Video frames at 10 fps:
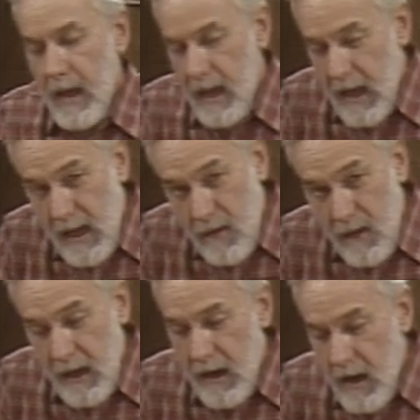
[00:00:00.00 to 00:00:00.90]

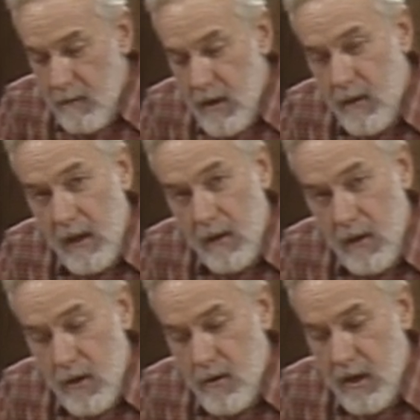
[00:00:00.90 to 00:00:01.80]
Anything and everything
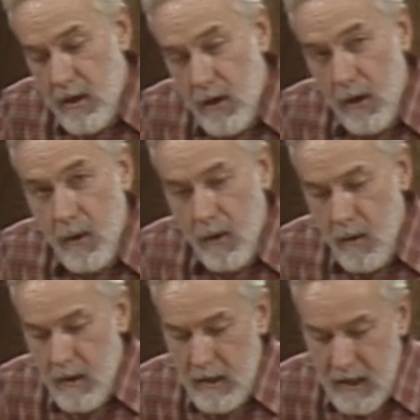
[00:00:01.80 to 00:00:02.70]
that you can
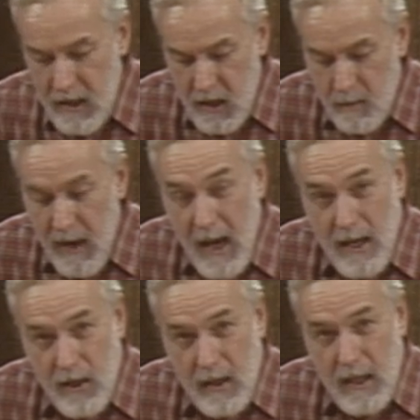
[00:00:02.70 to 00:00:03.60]
do to
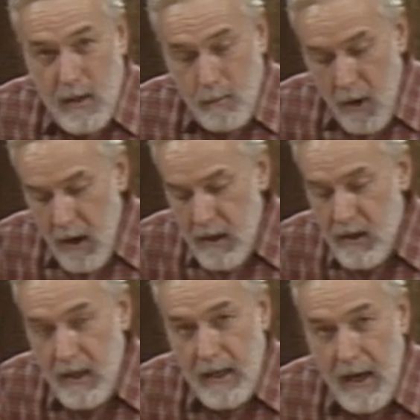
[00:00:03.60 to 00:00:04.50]
smash these parts
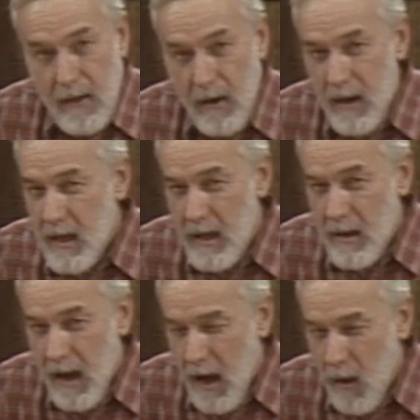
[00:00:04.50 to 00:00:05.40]
together,
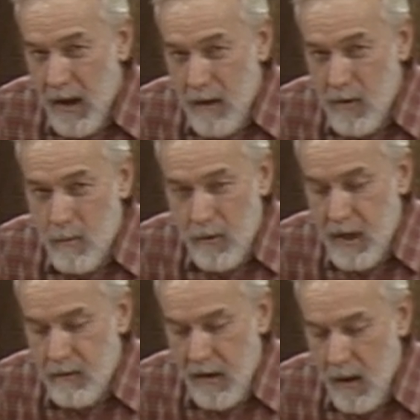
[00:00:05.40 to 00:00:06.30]
however
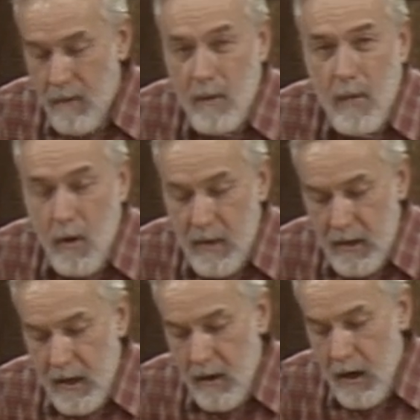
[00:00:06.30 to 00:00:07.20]
brief, however
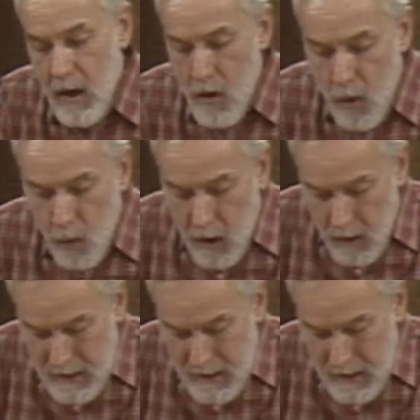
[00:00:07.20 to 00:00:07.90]
momentary, will